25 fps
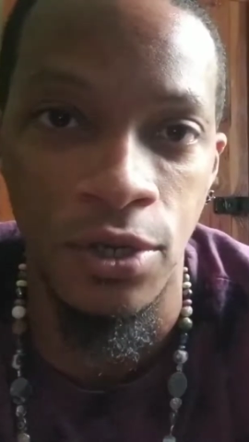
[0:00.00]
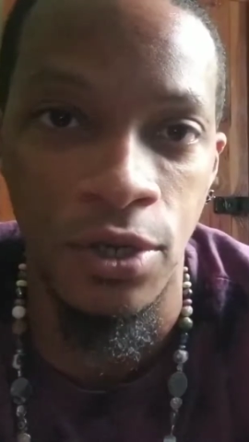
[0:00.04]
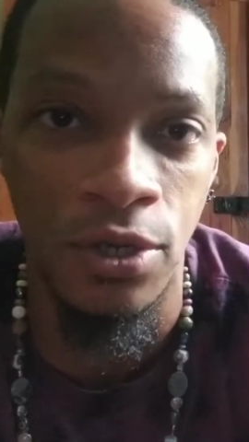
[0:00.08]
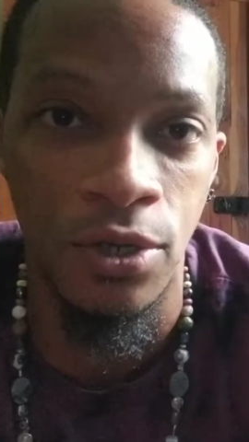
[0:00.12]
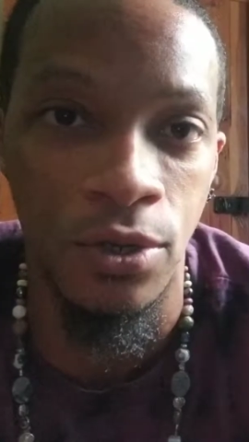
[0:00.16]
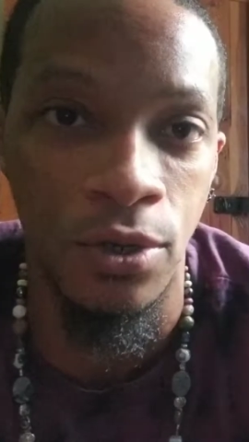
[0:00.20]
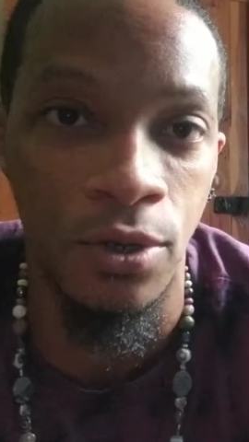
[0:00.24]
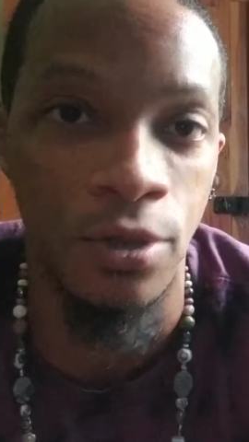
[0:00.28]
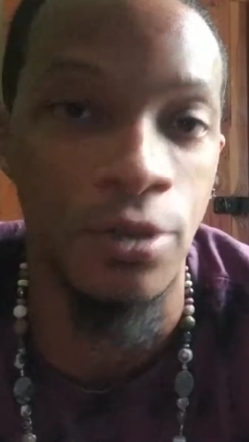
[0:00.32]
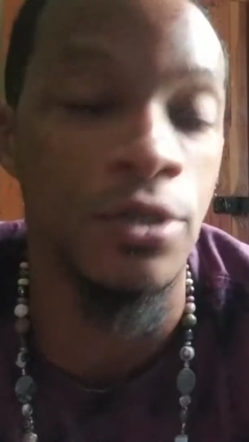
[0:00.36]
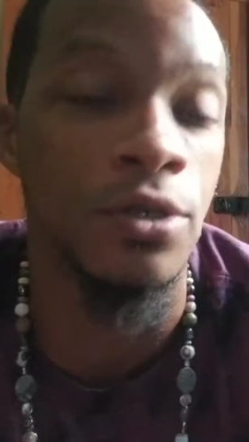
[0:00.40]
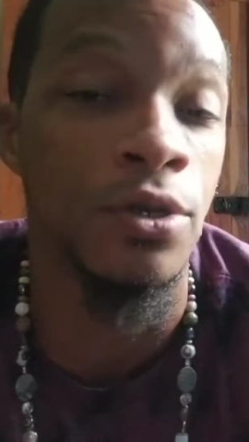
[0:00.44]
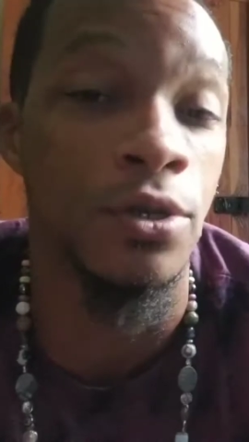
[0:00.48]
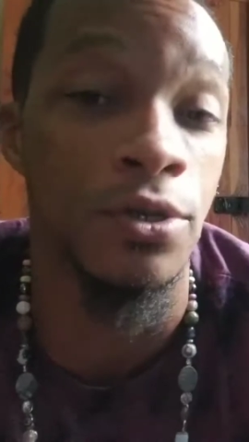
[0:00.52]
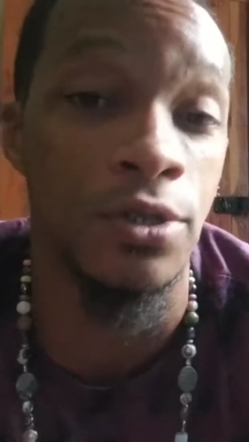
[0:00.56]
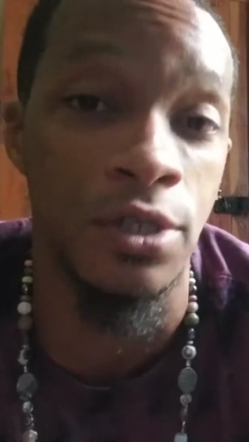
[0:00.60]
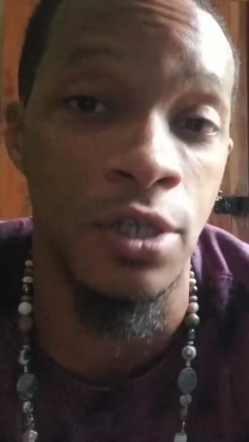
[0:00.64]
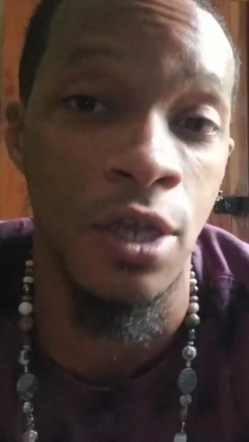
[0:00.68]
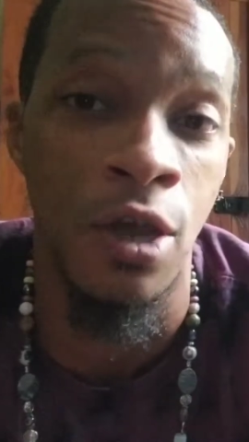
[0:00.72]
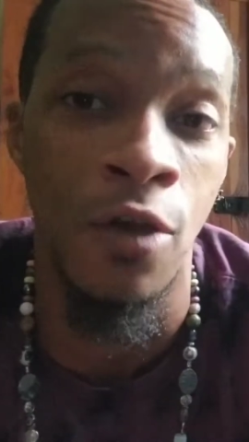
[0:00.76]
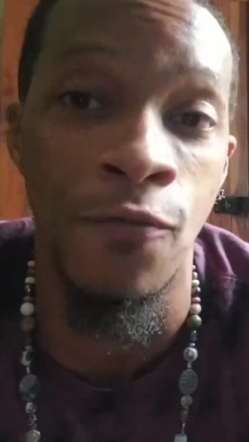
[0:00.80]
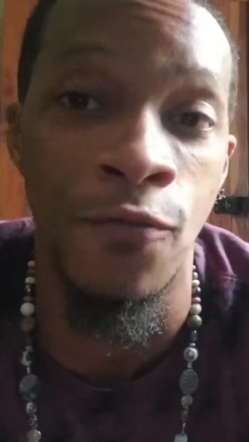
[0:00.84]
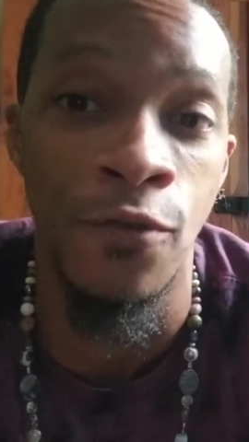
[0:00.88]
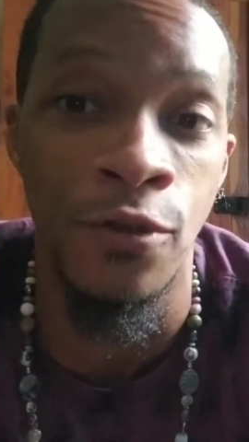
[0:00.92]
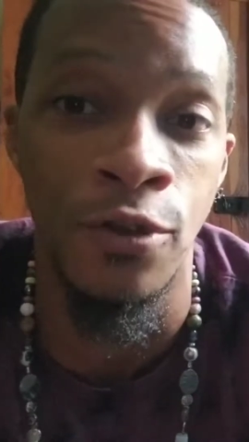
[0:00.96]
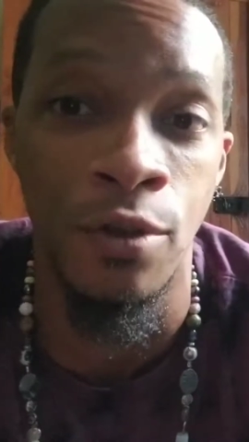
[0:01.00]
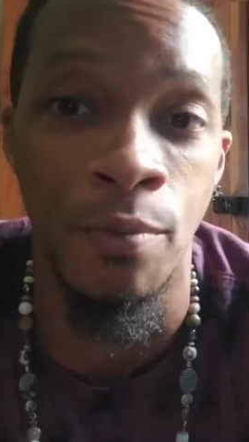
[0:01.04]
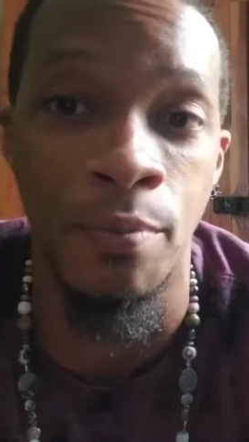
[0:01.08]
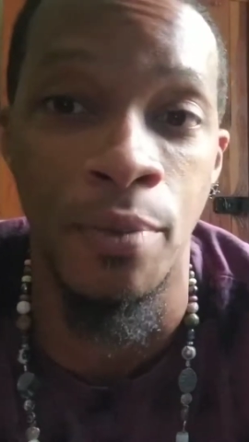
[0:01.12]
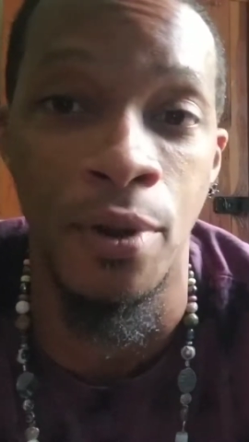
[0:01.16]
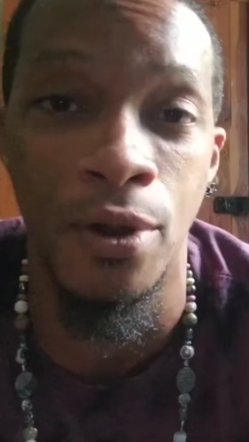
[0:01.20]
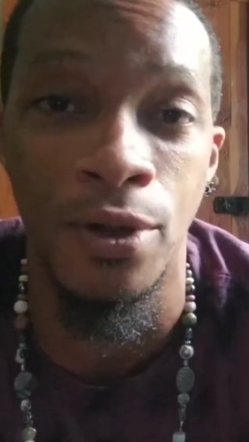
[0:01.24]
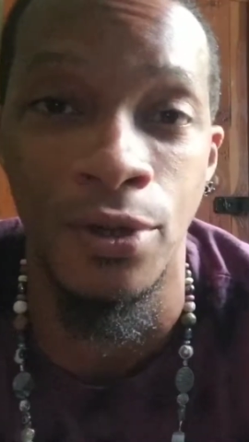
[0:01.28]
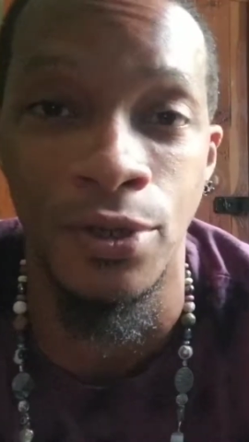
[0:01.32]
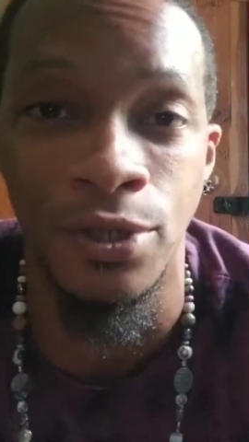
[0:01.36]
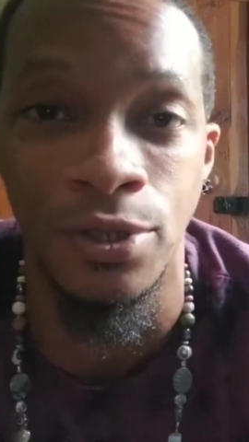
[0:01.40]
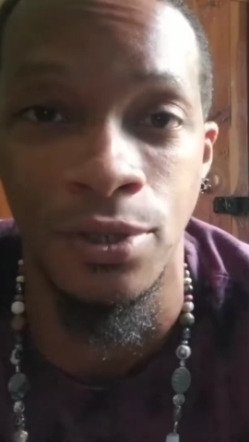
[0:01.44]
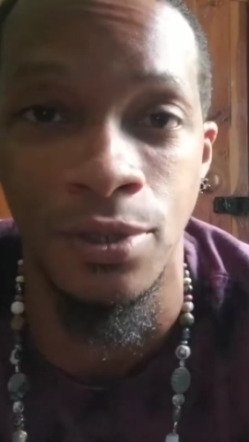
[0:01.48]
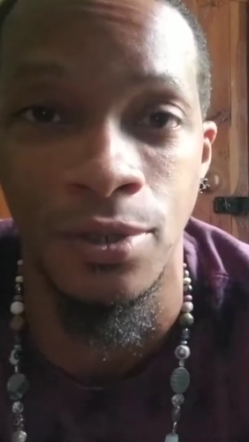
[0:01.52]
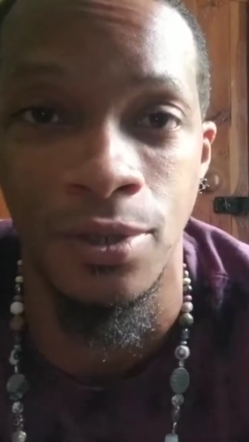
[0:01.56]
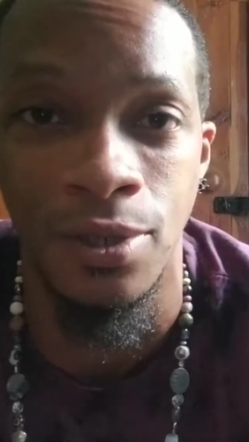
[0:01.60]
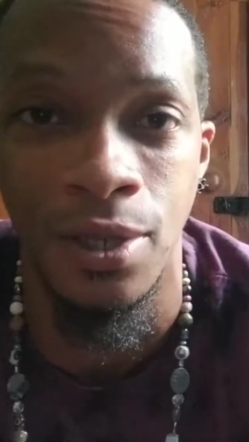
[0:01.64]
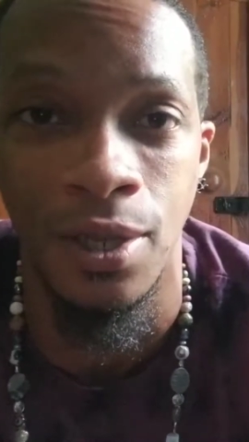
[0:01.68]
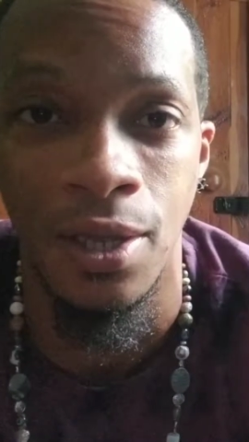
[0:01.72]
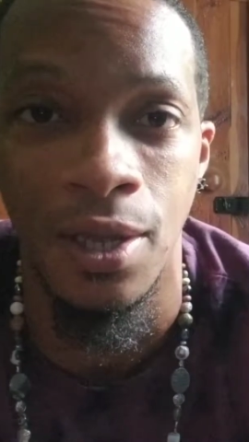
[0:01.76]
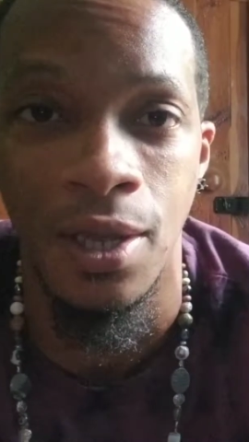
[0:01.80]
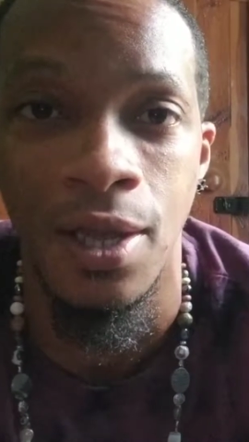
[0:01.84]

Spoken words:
yourself or your person.